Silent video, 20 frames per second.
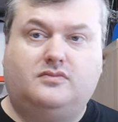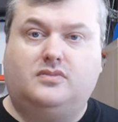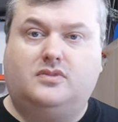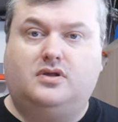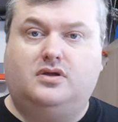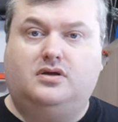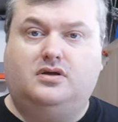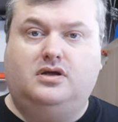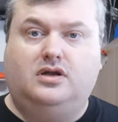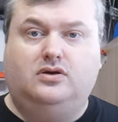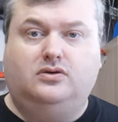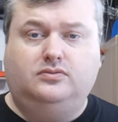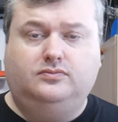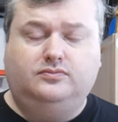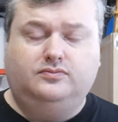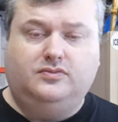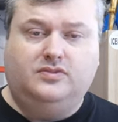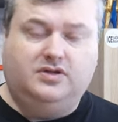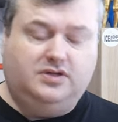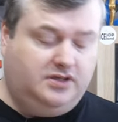Hello,
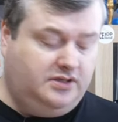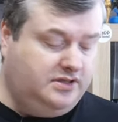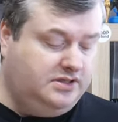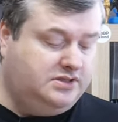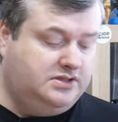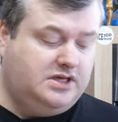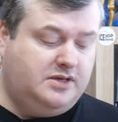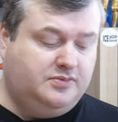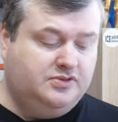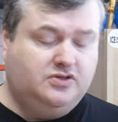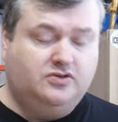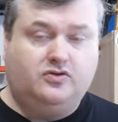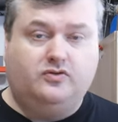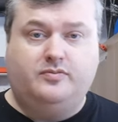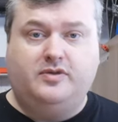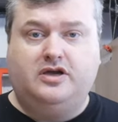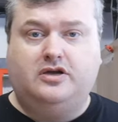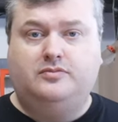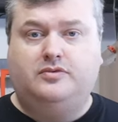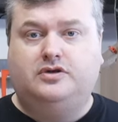in this episode of
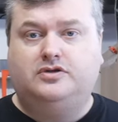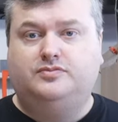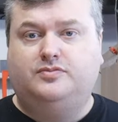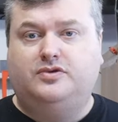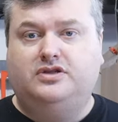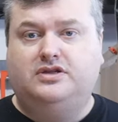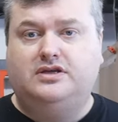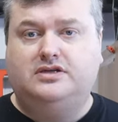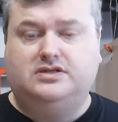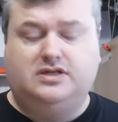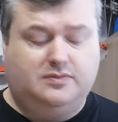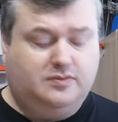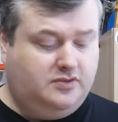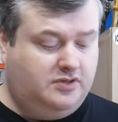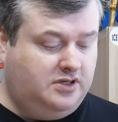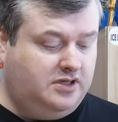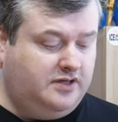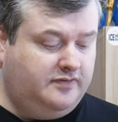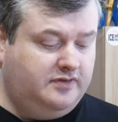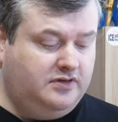MakerBox Mondays I'm going to
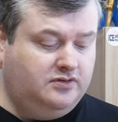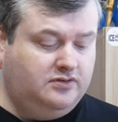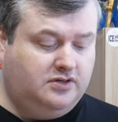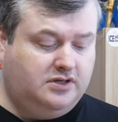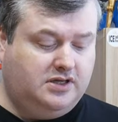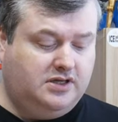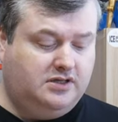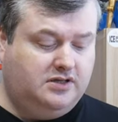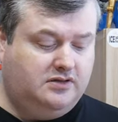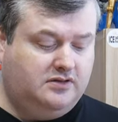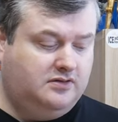have a look at